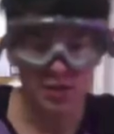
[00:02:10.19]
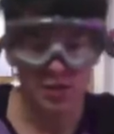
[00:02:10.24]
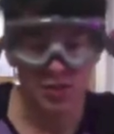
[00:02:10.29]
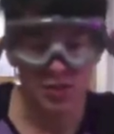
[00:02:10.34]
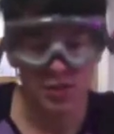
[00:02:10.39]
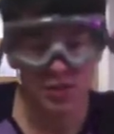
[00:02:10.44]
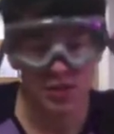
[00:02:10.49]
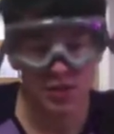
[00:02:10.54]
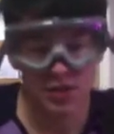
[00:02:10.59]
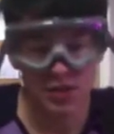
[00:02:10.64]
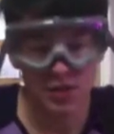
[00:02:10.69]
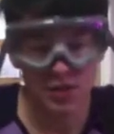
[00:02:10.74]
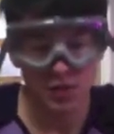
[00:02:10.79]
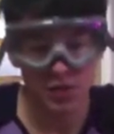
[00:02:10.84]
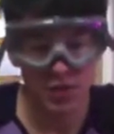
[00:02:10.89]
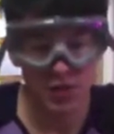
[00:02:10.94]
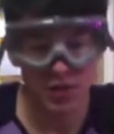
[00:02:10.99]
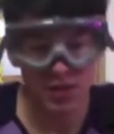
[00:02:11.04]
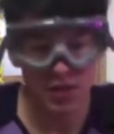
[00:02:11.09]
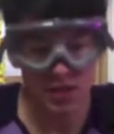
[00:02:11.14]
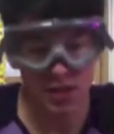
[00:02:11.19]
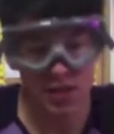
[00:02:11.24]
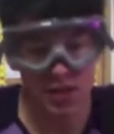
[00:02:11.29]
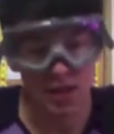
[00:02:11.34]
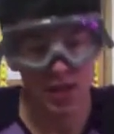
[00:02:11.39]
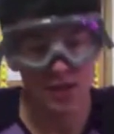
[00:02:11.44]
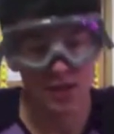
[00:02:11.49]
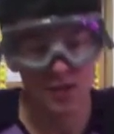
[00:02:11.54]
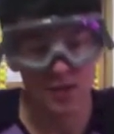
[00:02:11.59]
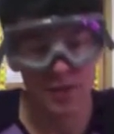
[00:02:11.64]
So it says to rinse the
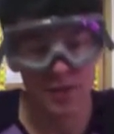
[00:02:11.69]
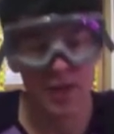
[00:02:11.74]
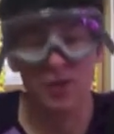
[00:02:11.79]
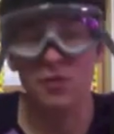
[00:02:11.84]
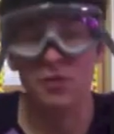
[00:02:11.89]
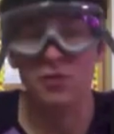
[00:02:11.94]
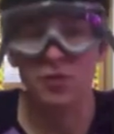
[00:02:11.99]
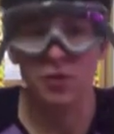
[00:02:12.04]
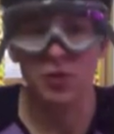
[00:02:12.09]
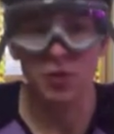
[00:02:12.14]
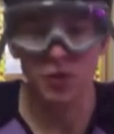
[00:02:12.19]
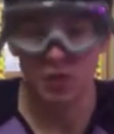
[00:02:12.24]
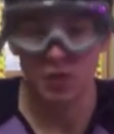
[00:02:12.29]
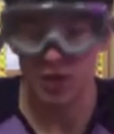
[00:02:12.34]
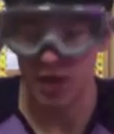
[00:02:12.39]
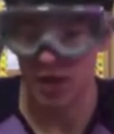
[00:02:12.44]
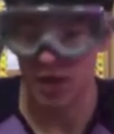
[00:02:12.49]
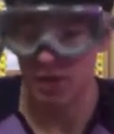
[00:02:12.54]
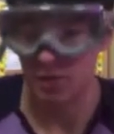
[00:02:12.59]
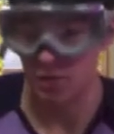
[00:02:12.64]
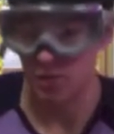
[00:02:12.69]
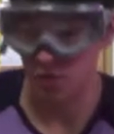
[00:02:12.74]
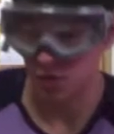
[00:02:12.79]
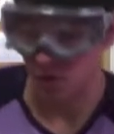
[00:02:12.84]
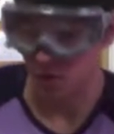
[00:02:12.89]
glass bottle 2 times with